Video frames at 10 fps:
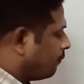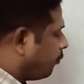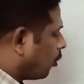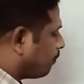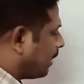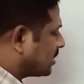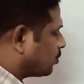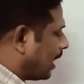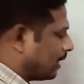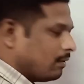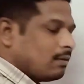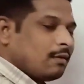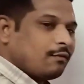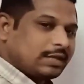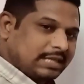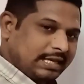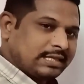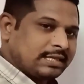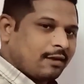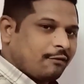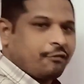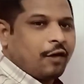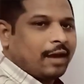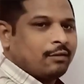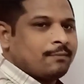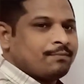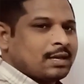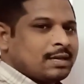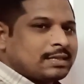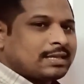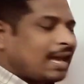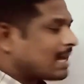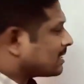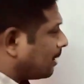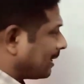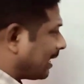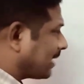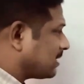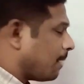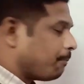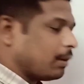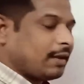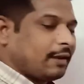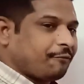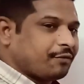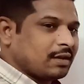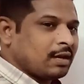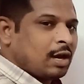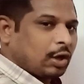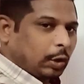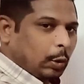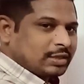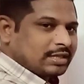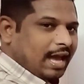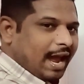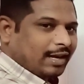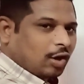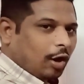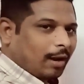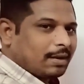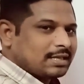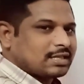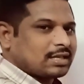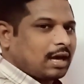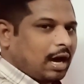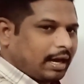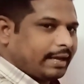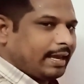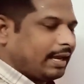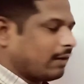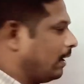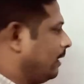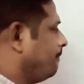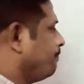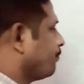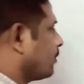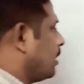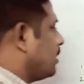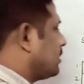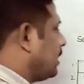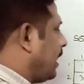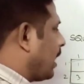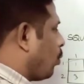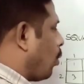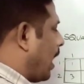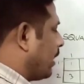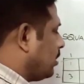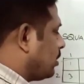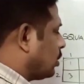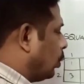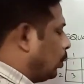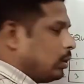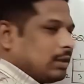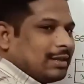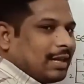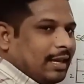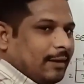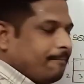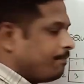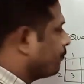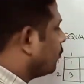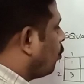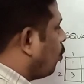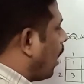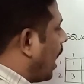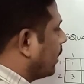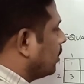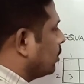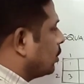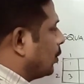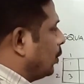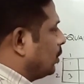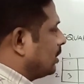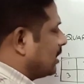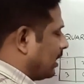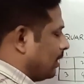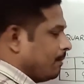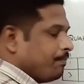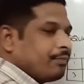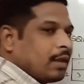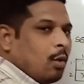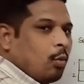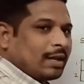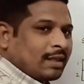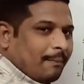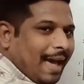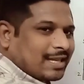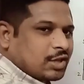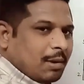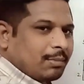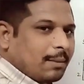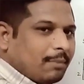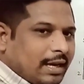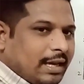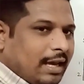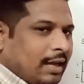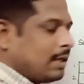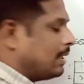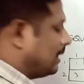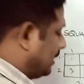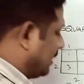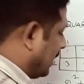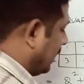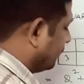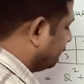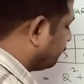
4 plus 1, which is 5. See here some other example if rows and columns are equal. See here 1, 2, 3. 1, 2, 3. What is the maximum number here? 3.